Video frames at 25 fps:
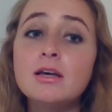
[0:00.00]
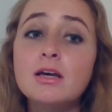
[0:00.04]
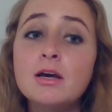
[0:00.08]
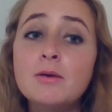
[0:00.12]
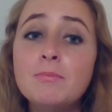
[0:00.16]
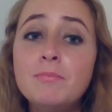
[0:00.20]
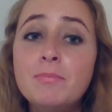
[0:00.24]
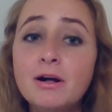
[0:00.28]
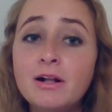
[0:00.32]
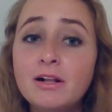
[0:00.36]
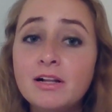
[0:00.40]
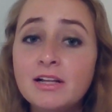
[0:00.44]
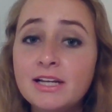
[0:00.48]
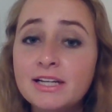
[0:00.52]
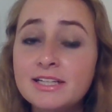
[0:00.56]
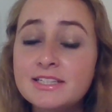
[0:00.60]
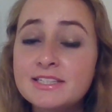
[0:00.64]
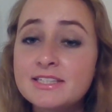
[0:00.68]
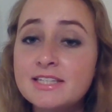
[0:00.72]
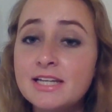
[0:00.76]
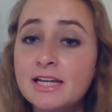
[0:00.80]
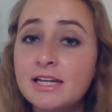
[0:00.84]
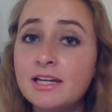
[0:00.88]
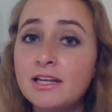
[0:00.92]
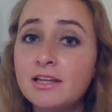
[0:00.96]
A bill
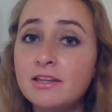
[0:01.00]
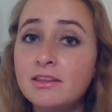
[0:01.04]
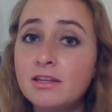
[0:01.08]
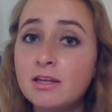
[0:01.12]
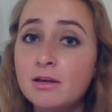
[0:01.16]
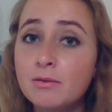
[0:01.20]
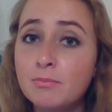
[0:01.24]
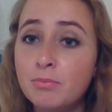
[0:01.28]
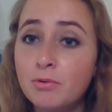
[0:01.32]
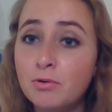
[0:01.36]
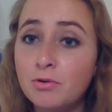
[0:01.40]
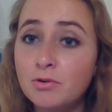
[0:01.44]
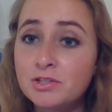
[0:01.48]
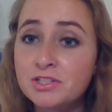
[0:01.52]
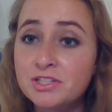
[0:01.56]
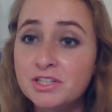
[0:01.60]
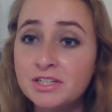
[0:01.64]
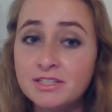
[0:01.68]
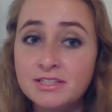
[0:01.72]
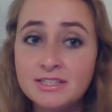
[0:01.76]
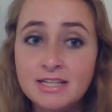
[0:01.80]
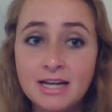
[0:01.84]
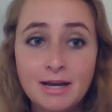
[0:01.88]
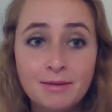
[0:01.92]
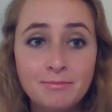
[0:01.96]
extending the
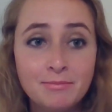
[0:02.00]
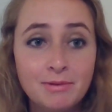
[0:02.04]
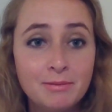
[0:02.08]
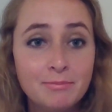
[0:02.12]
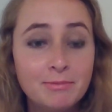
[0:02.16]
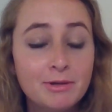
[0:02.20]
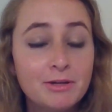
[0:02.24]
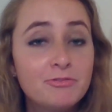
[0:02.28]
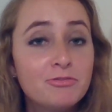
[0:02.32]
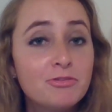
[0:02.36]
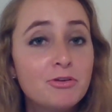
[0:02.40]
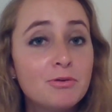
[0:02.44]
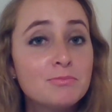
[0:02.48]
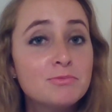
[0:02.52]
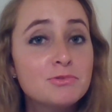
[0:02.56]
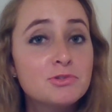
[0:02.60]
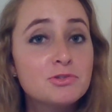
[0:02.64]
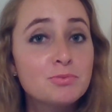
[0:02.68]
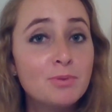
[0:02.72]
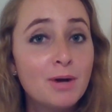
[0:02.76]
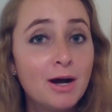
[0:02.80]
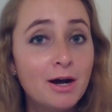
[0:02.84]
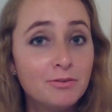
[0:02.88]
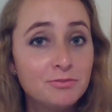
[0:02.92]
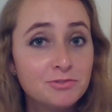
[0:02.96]
abortion time limit from
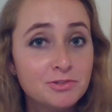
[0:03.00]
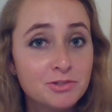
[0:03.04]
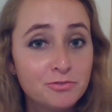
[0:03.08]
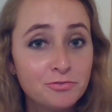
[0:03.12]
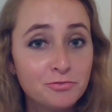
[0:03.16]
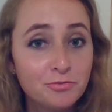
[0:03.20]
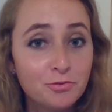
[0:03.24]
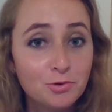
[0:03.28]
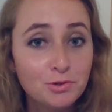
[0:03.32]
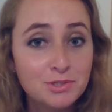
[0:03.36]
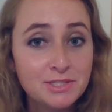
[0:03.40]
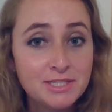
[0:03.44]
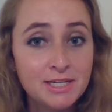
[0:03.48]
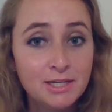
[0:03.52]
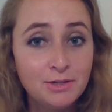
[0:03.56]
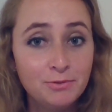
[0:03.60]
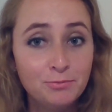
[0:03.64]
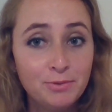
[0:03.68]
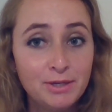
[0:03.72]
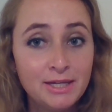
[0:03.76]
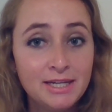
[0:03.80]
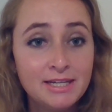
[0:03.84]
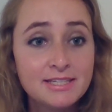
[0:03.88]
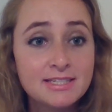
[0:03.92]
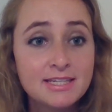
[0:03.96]
12 to 14
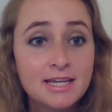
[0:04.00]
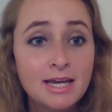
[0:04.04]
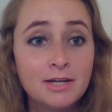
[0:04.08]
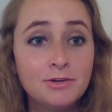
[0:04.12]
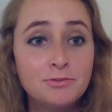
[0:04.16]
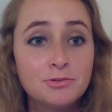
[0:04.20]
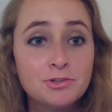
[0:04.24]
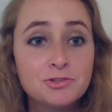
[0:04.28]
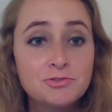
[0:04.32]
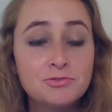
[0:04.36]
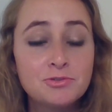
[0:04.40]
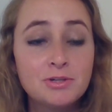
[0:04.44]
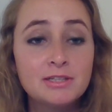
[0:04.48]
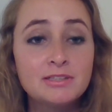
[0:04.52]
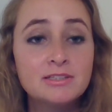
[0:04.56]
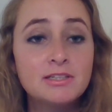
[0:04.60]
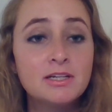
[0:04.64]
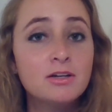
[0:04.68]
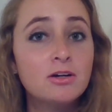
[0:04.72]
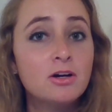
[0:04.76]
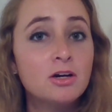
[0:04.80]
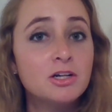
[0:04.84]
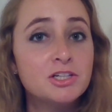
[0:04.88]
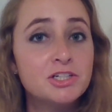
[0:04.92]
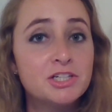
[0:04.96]
weeks and
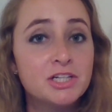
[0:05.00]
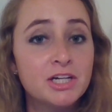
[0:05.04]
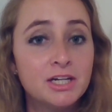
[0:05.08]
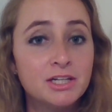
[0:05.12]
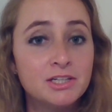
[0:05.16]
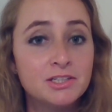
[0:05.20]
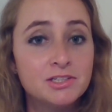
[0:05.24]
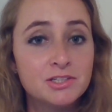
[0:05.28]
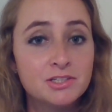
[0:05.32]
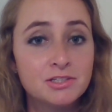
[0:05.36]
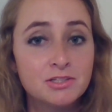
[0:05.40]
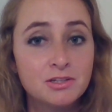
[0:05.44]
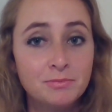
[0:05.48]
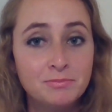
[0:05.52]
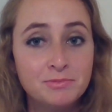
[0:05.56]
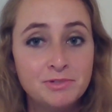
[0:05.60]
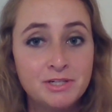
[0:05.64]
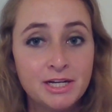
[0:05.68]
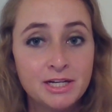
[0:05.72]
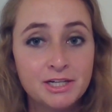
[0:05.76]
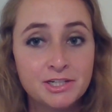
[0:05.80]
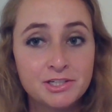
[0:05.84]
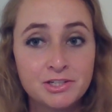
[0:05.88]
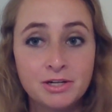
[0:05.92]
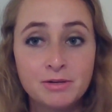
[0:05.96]
restricting conscientious
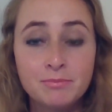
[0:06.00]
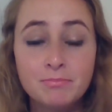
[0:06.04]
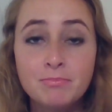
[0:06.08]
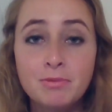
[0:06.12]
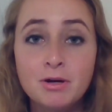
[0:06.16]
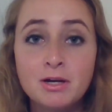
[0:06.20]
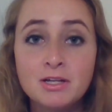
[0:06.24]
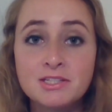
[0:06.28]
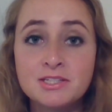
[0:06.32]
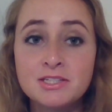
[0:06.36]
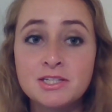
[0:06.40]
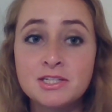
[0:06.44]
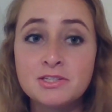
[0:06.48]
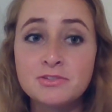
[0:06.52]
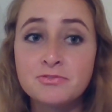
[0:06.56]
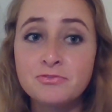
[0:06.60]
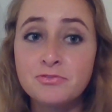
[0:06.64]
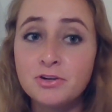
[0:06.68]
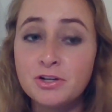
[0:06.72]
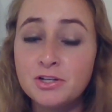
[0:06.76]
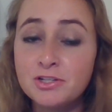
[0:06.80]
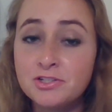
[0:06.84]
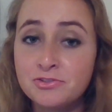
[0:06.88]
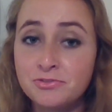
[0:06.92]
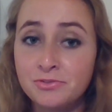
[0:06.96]
objection passed its
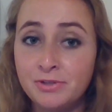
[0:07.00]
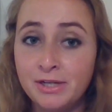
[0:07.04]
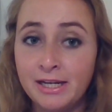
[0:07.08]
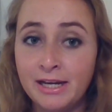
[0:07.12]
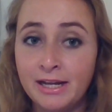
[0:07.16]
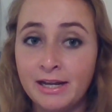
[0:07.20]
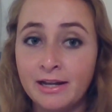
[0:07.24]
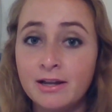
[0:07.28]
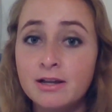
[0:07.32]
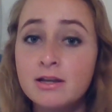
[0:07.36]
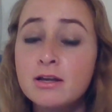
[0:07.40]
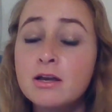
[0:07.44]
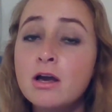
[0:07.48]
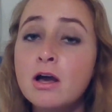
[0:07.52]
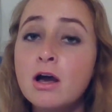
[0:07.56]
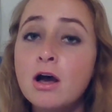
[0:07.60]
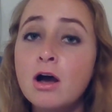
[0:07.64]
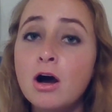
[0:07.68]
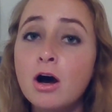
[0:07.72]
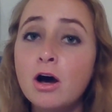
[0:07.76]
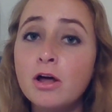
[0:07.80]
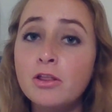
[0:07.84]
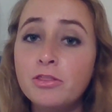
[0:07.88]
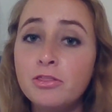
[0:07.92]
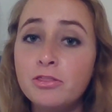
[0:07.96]
first reading
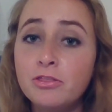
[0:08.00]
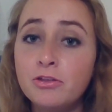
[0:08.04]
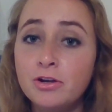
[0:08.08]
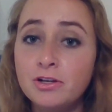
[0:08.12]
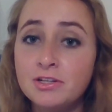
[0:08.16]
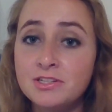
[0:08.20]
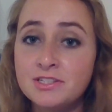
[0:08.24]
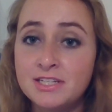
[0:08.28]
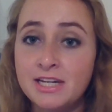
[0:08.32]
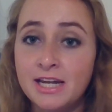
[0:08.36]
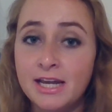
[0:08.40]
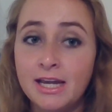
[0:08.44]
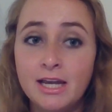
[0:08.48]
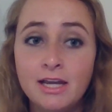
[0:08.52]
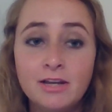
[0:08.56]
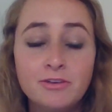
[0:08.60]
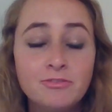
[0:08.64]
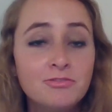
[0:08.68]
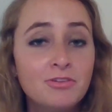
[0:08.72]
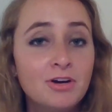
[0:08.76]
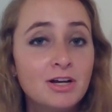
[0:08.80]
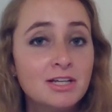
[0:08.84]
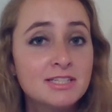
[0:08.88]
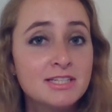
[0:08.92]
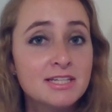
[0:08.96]
on Thursday in
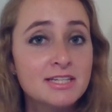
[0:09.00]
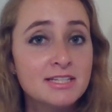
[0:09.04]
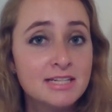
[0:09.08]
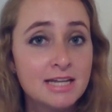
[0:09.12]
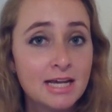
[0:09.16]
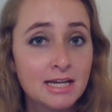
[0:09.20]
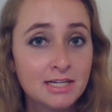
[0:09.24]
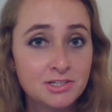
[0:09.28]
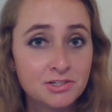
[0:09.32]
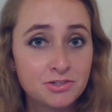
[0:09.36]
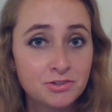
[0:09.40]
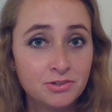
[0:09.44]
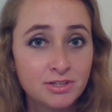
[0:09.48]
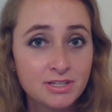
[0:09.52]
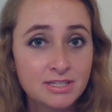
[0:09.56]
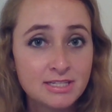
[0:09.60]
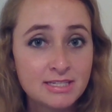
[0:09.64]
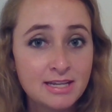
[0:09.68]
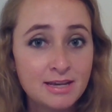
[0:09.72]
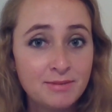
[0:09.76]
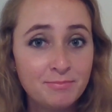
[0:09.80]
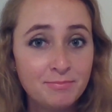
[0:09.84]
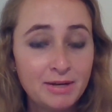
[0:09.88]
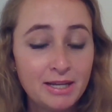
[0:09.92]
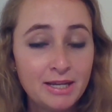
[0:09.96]
France's National
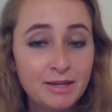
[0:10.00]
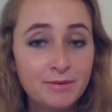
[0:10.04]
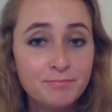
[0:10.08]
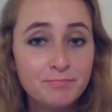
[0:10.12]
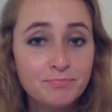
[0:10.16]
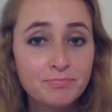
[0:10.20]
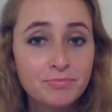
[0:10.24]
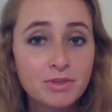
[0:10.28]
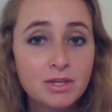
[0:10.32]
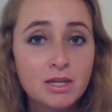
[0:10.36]
Assembly.